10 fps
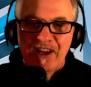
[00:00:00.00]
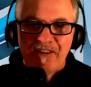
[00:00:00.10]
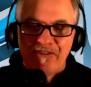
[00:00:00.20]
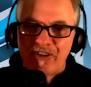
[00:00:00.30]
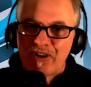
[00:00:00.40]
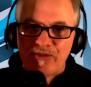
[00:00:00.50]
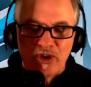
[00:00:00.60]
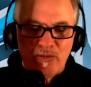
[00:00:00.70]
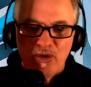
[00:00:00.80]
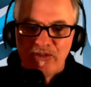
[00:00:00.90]
very funny
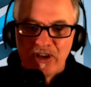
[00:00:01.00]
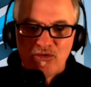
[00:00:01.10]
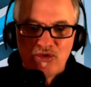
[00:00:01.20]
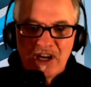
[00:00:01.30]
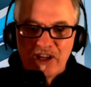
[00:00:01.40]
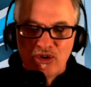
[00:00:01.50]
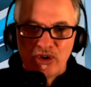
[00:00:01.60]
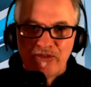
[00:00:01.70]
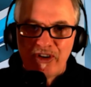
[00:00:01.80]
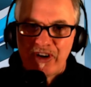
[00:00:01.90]
movie, really good,
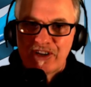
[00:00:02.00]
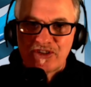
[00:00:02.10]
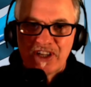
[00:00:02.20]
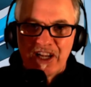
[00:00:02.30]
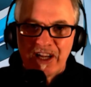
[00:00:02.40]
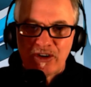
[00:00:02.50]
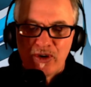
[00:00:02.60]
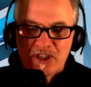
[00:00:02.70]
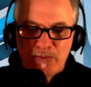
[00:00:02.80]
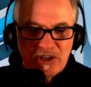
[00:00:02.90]
very entertaining,
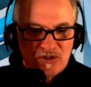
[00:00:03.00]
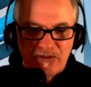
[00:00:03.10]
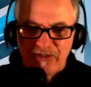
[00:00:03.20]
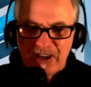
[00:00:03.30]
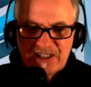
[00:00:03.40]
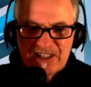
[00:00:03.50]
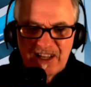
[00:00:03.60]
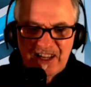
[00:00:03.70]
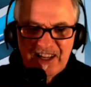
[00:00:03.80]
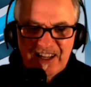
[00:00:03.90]
great special effects,
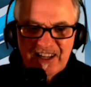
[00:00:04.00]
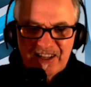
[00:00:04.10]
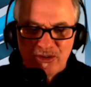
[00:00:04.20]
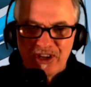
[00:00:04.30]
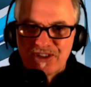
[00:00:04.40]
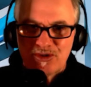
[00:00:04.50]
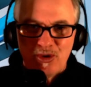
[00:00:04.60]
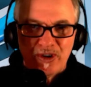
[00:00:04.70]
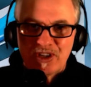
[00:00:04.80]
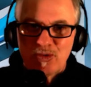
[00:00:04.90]
great
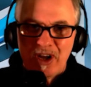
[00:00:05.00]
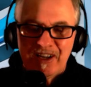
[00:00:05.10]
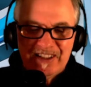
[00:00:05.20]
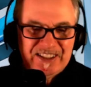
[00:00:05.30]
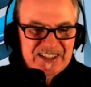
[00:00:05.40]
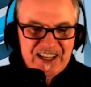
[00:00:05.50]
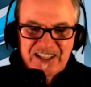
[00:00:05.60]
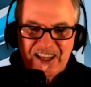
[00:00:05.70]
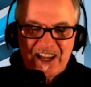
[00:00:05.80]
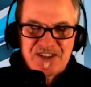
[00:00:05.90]
story as well. And the
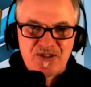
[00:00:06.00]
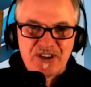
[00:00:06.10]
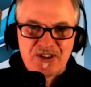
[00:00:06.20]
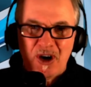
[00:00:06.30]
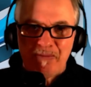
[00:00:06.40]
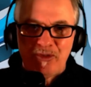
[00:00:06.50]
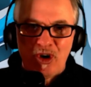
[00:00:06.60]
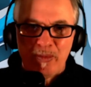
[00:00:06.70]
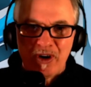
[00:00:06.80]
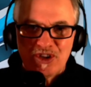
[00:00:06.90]
cast are on top
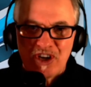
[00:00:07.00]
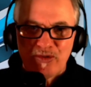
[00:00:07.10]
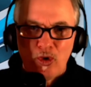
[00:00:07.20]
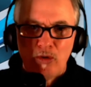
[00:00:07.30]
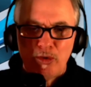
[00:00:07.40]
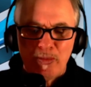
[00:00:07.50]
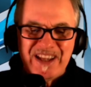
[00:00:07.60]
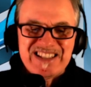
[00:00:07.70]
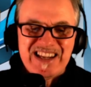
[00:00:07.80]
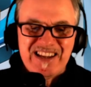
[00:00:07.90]
form here. Jeff Goldblum
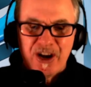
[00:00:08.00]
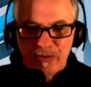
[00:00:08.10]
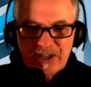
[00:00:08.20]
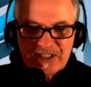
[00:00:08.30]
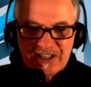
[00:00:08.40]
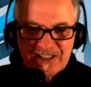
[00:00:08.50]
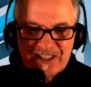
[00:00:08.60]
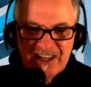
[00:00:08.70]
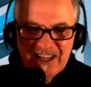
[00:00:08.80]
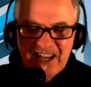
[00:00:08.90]
is hilarious in this,
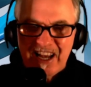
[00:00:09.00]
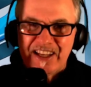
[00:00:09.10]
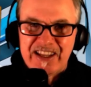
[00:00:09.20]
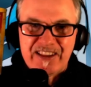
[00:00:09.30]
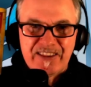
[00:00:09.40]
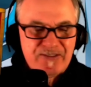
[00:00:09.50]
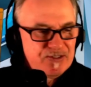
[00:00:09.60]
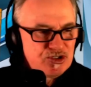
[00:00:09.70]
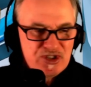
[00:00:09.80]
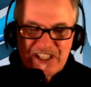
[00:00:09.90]
and the
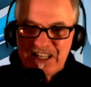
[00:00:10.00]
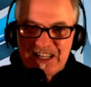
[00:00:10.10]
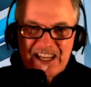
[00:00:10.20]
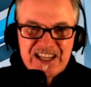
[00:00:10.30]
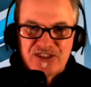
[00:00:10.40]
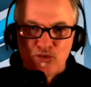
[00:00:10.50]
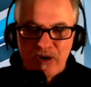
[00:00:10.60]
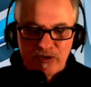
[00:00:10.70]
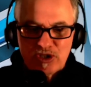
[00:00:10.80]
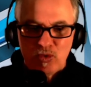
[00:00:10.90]
3D is
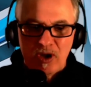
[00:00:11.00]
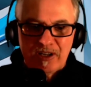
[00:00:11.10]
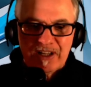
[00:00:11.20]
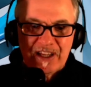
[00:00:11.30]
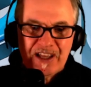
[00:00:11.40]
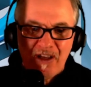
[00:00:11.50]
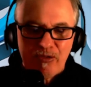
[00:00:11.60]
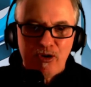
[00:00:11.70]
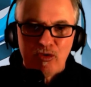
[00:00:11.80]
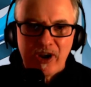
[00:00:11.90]
reference quality.
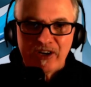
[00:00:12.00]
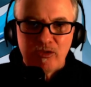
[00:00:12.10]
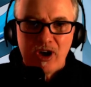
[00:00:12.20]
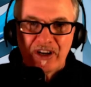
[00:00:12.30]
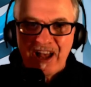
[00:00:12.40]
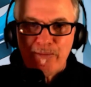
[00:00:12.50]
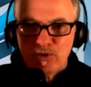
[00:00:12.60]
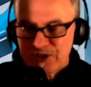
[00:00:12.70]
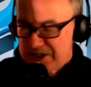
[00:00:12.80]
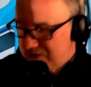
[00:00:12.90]
Thor Ragnarok, a must.